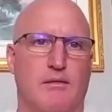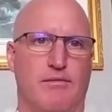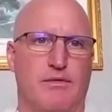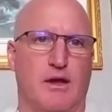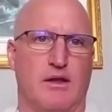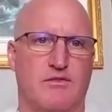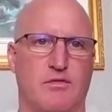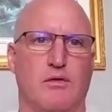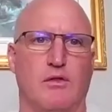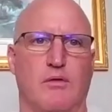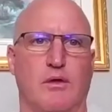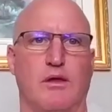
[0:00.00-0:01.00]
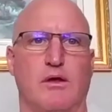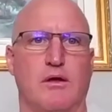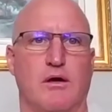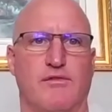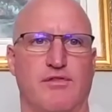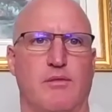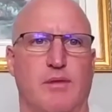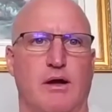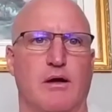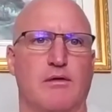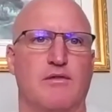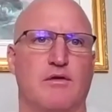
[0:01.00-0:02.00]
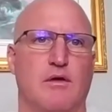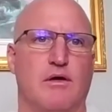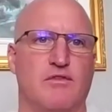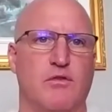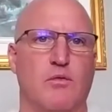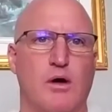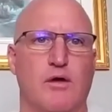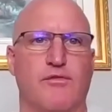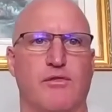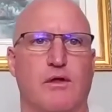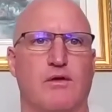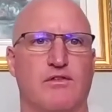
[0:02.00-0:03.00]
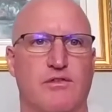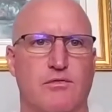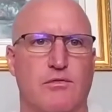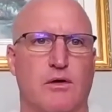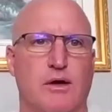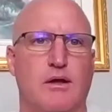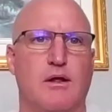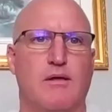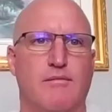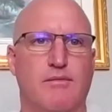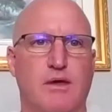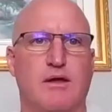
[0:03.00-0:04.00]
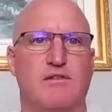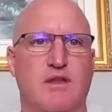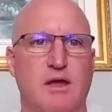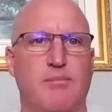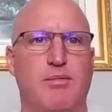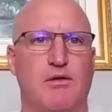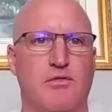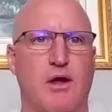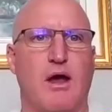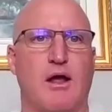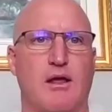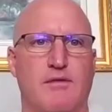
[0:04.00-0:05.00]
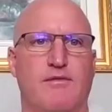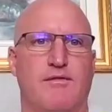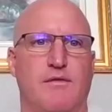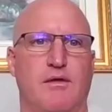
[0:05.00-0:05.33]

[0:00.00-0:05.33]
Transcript: then it's truly what you call flow meter. So as the water flows through it, it's keeping track of